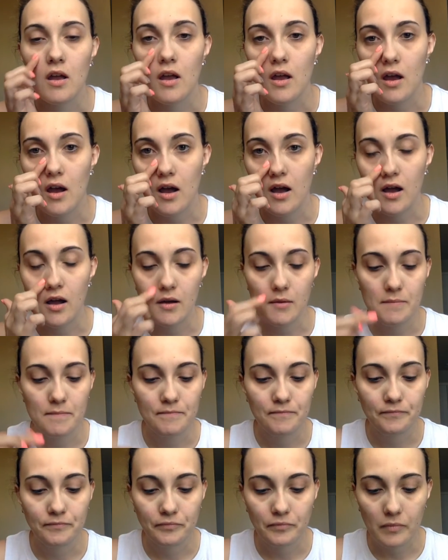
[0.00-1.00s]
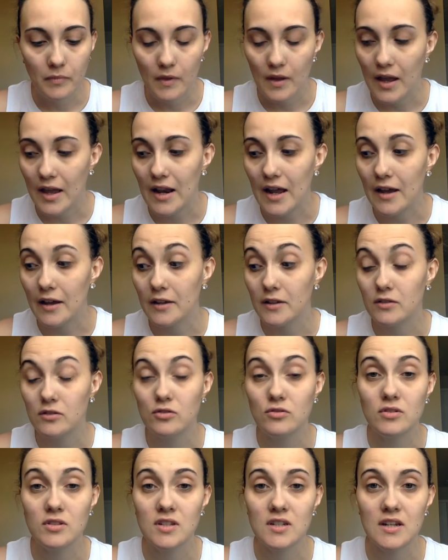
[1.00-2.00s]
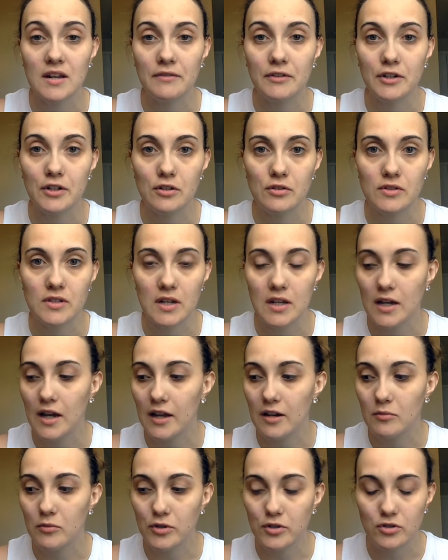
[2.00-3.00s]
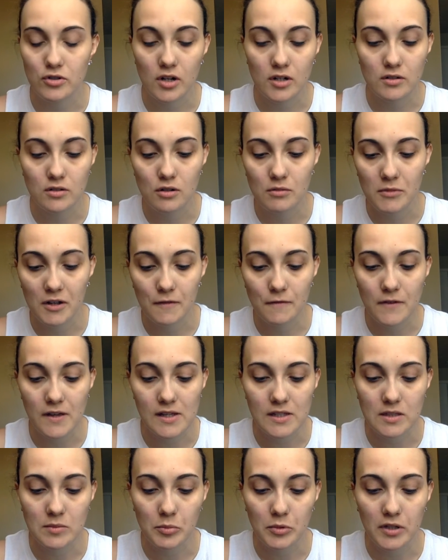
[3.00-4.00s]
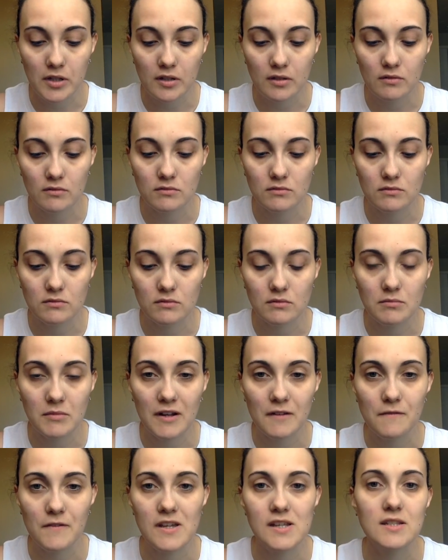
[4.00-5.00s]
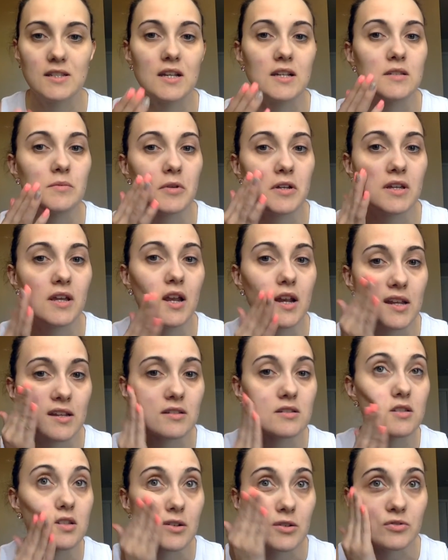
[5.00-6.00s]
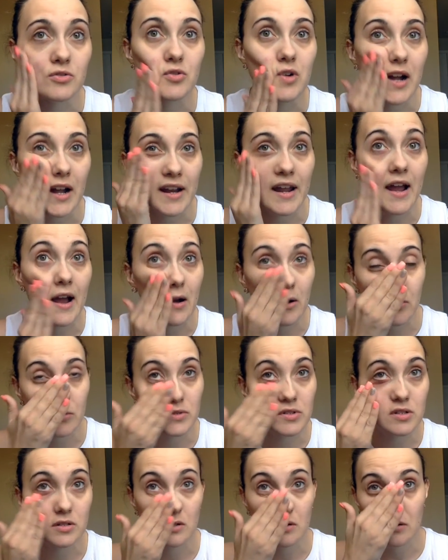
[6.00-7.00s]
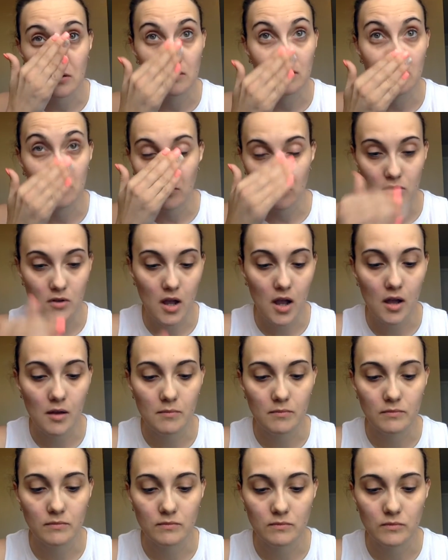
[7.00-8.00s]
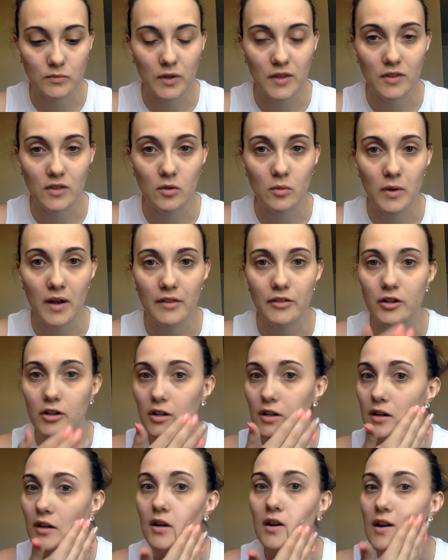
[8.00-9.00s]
And I used to never use any kind of moisturizer on my face, but my face has been getting so dried out with the weather